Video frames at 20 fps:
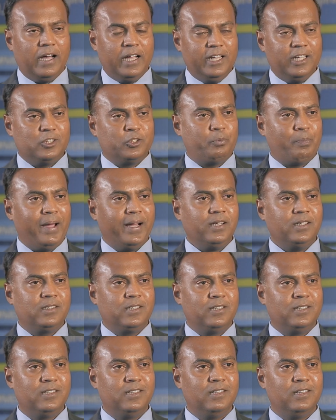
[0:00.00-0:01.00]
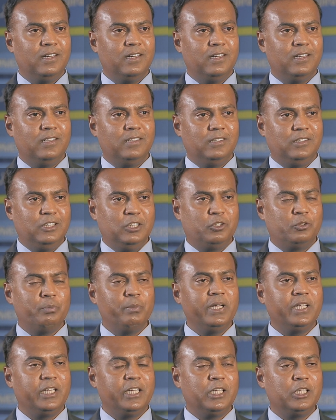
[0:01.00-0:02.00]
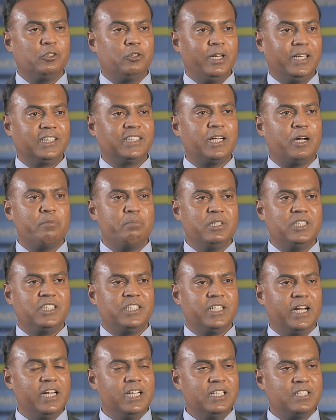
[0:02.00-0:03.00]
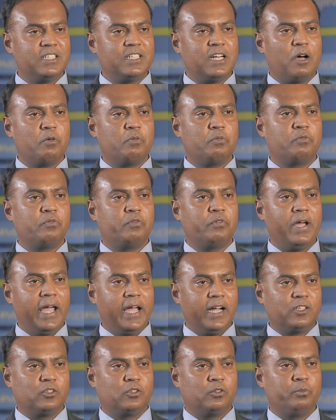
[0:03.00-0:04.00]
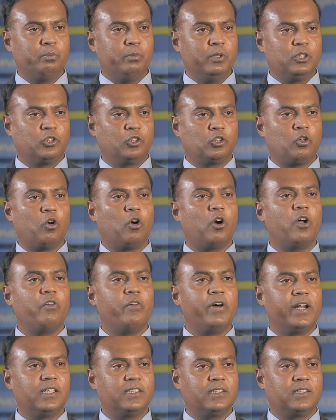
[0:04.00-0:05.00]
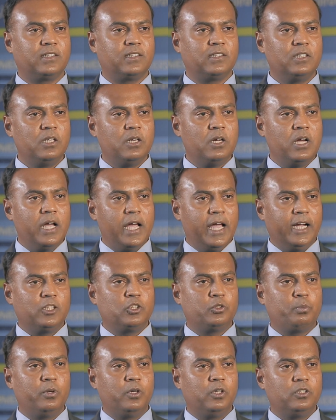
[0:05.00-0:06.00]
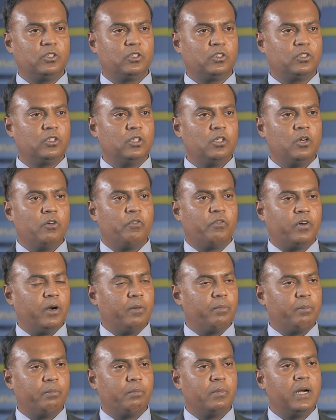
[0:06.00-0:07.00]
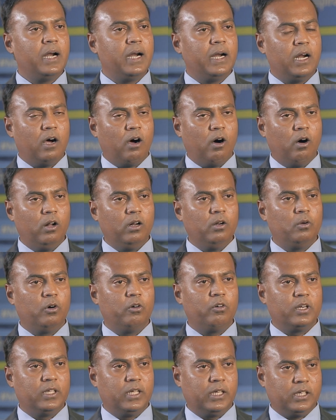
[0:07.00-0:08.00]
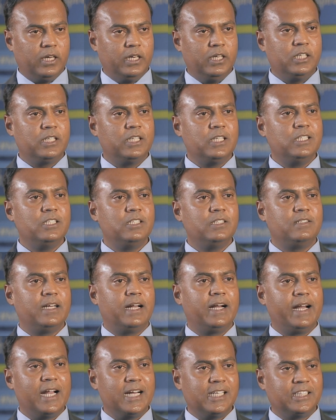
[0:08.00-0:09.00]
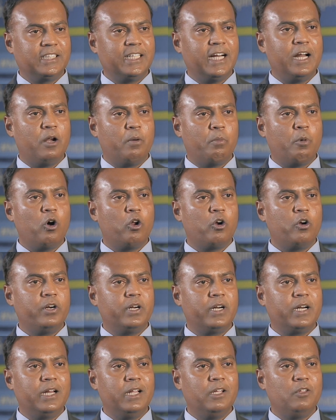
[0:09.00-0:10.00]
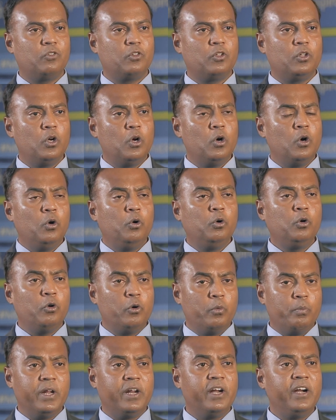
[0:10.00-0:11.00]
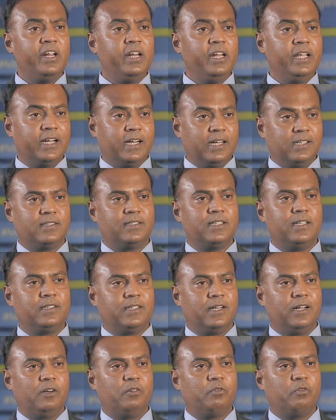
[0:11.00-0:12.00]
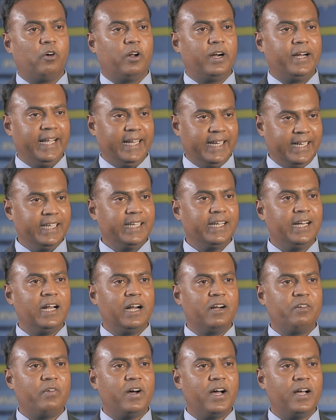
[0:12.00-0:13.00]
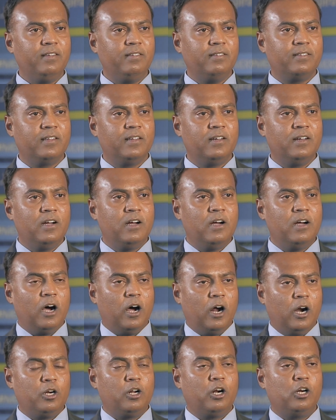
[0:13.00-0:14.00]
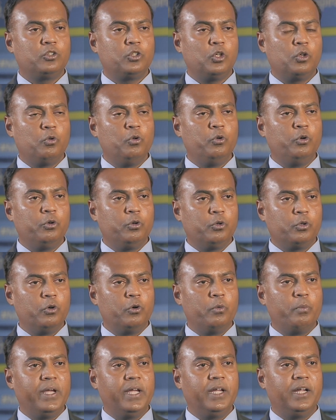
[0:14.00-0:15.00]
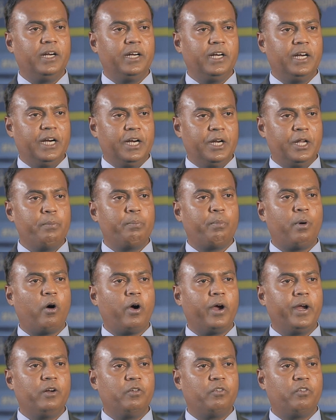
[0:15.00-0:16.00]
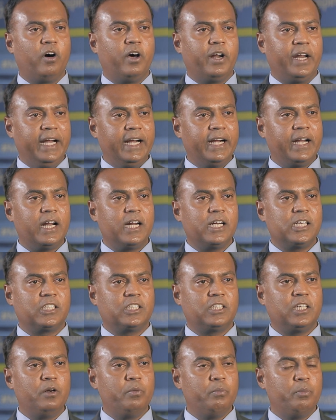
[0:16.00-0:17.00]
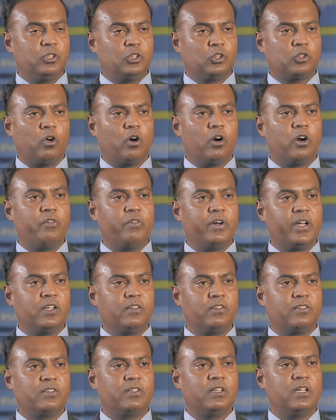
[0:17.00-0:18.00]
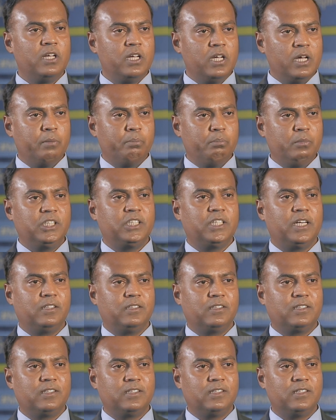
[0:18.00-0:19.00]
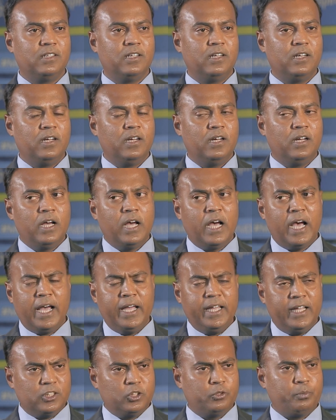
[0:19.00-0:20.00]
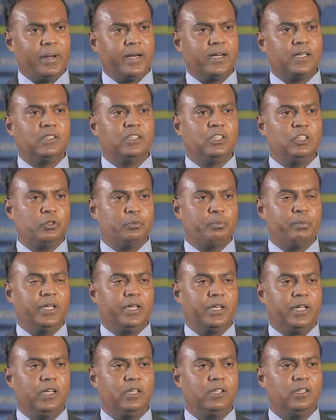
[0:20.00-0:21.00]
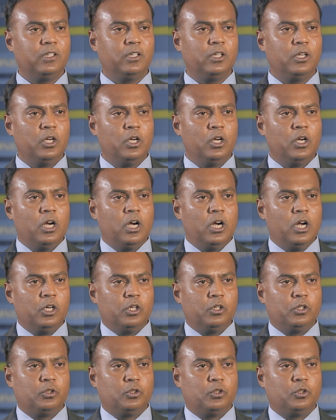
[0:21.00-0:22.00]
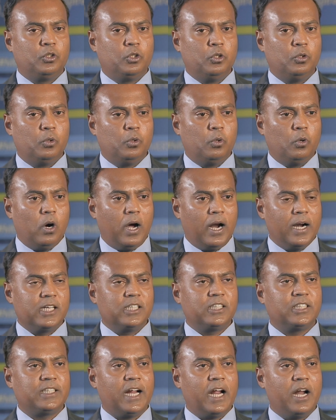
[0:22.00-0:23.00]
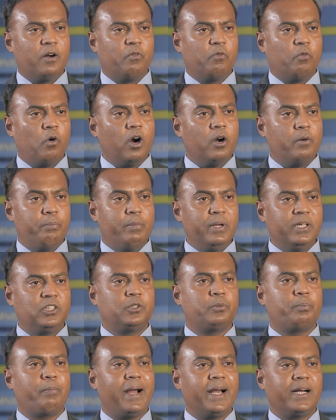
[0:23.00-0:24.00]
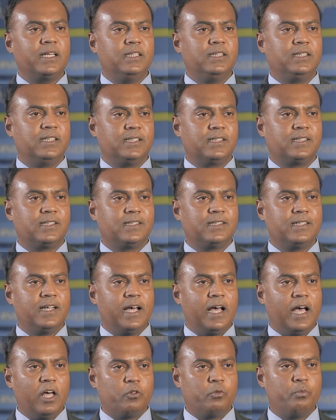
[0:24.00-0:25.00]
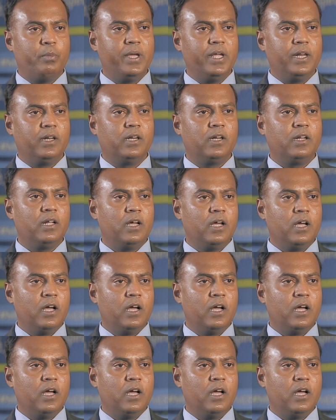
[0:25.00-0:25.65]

I expect this meeting to establish a list of MERS coronavirus experts from all over the countries and national laboratories who could be readily consulted for technical advice and also who could be deployed for international MERS coronavirus missions. I expect this meeting to understand what best practices has been